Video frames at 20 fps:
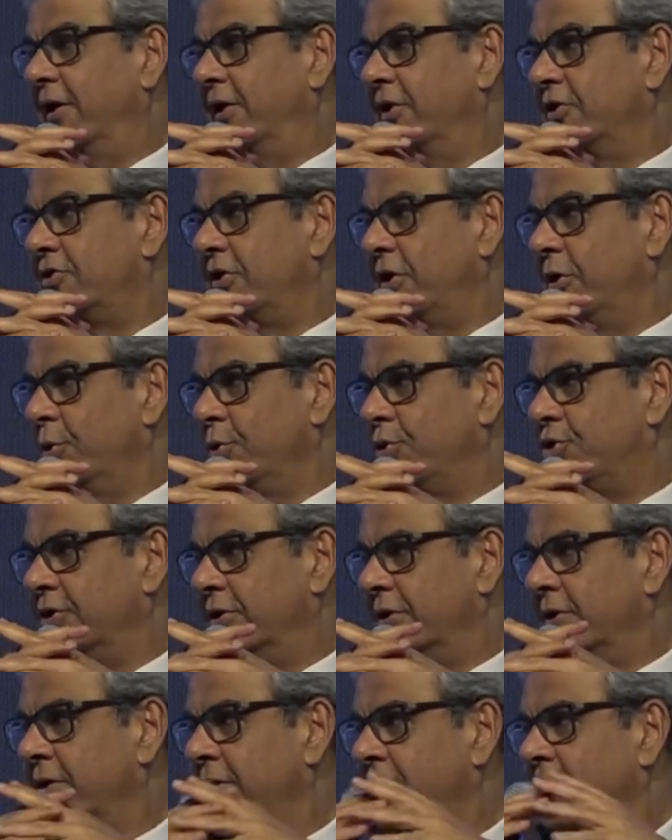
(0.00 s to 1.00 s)

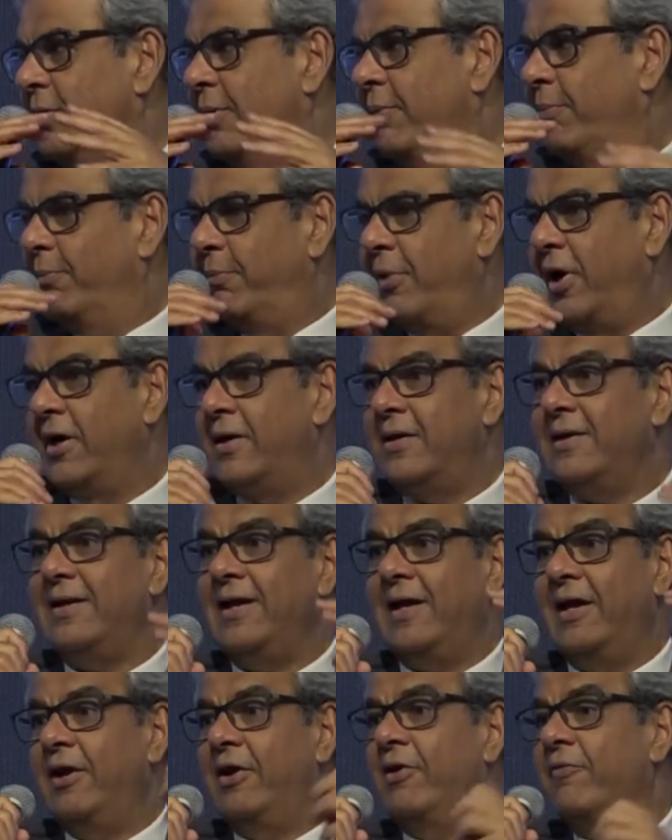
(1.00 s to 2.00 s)
solution, but
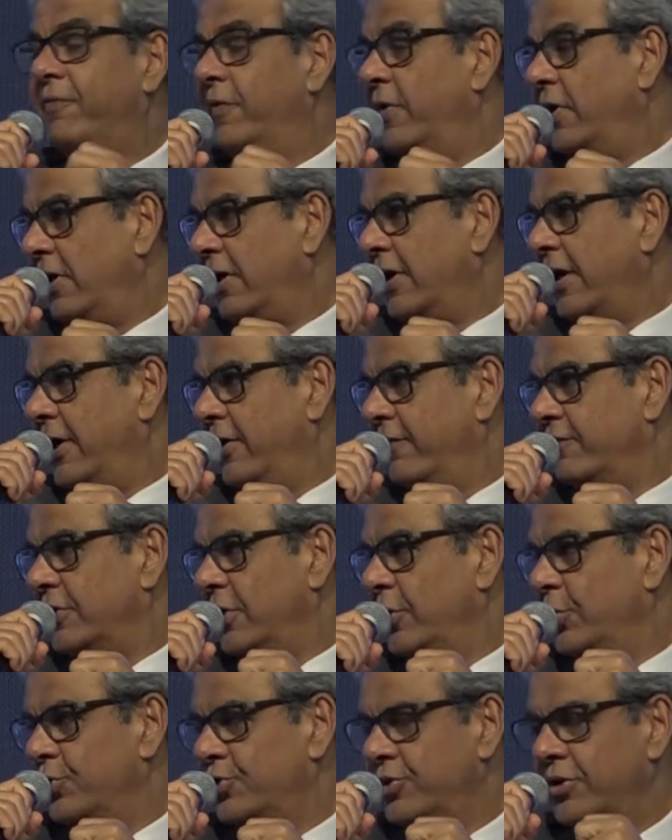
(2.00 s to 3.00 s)
a referral kind of
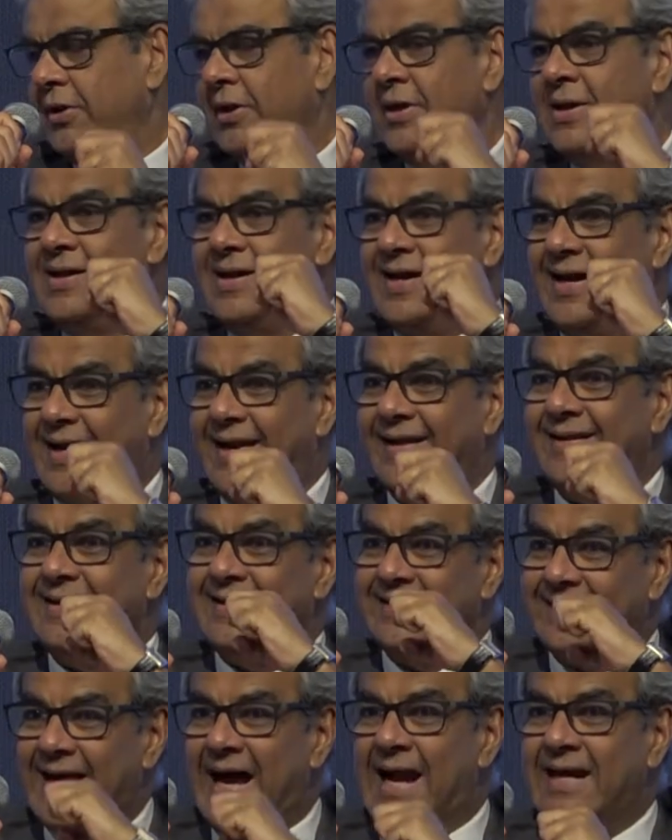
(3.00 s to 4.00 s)
solution. And I
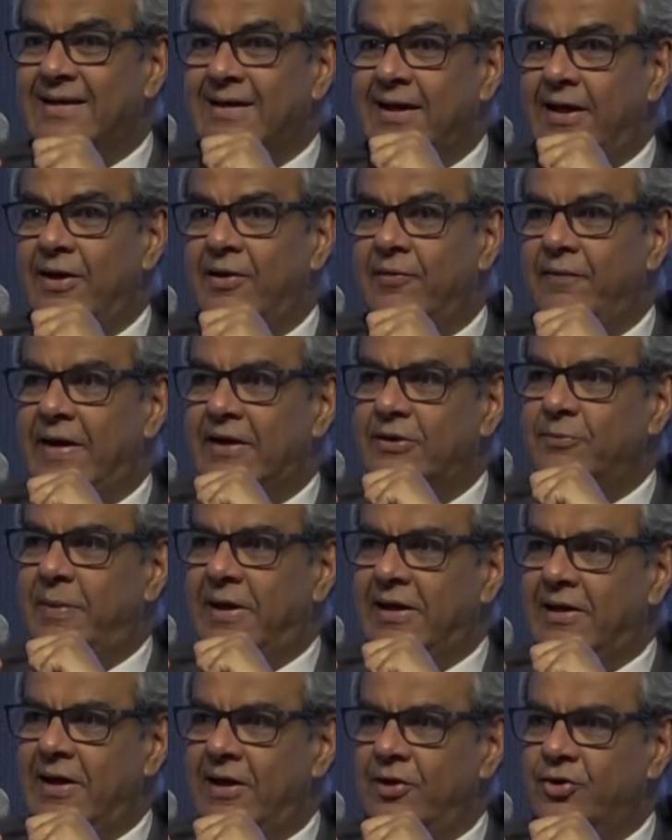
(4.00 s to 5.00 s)
think that kind of
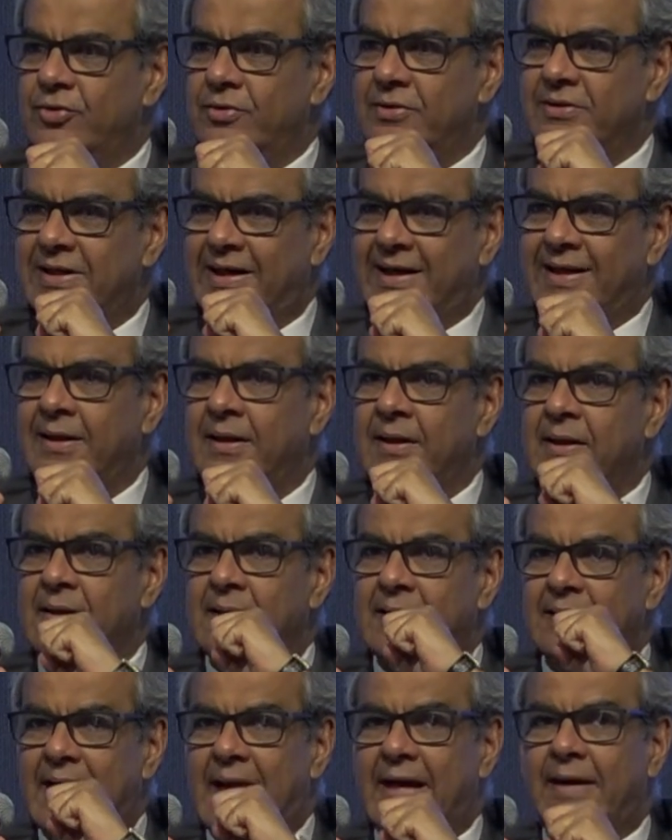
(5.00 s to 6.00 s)
expectation, setting
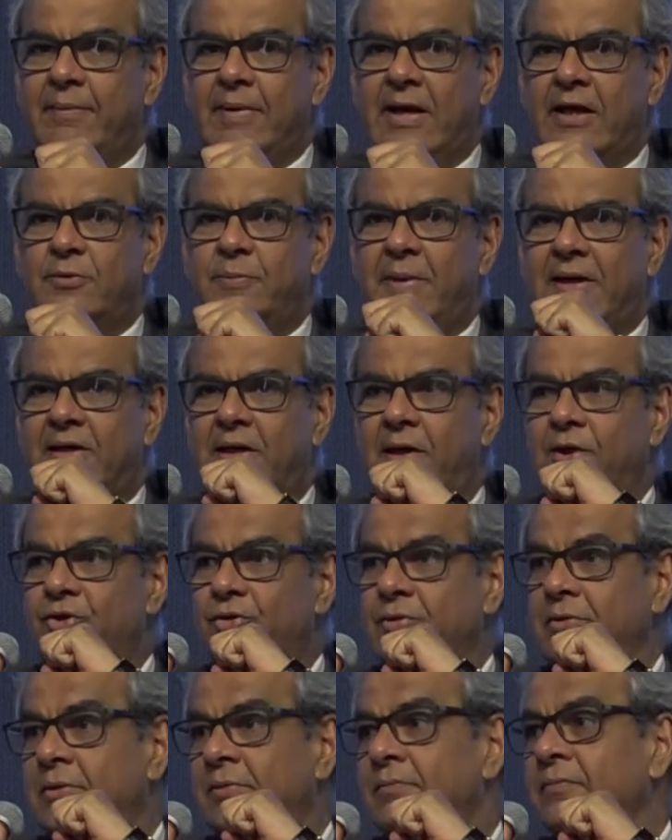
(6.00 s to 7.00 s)
that
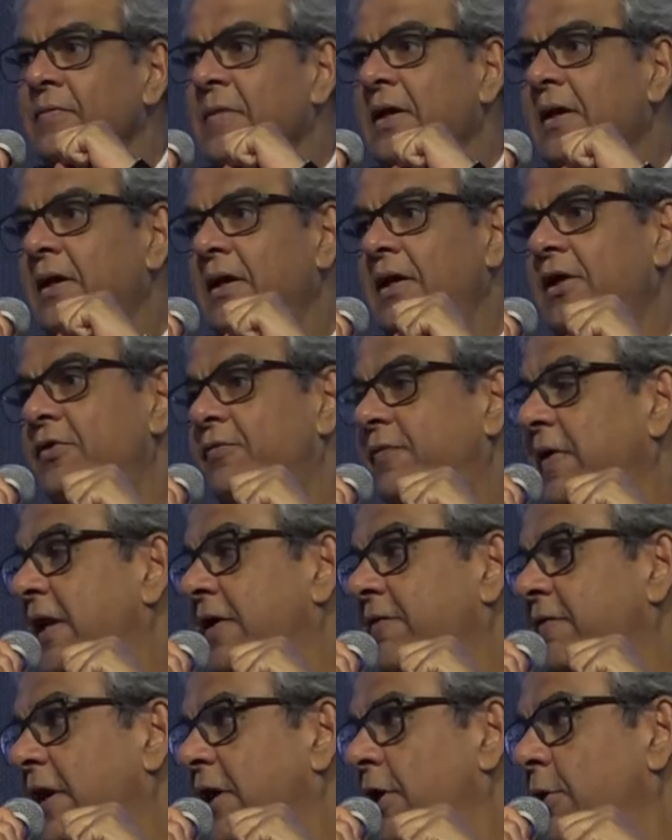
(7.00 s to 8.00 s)
expectation is very,
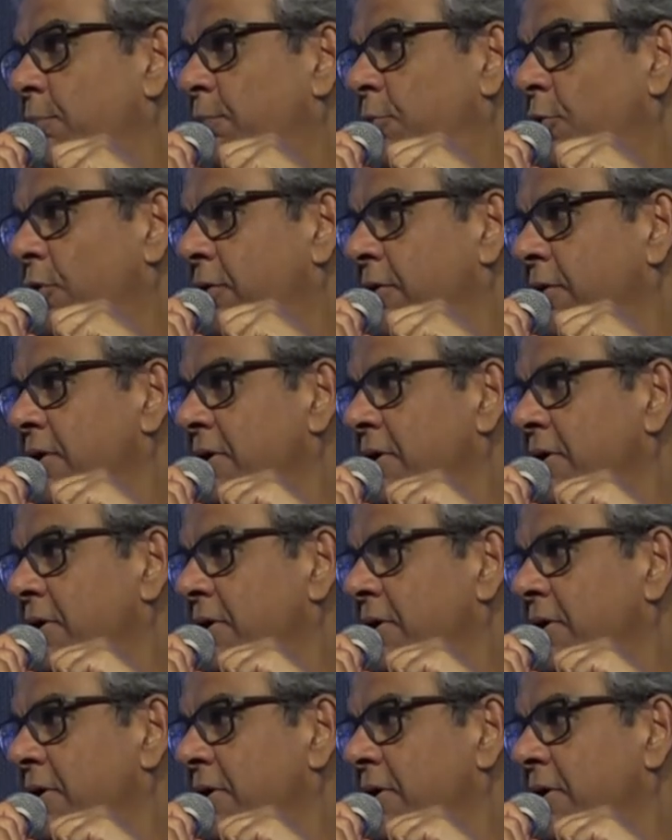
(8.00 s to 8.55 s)
very important.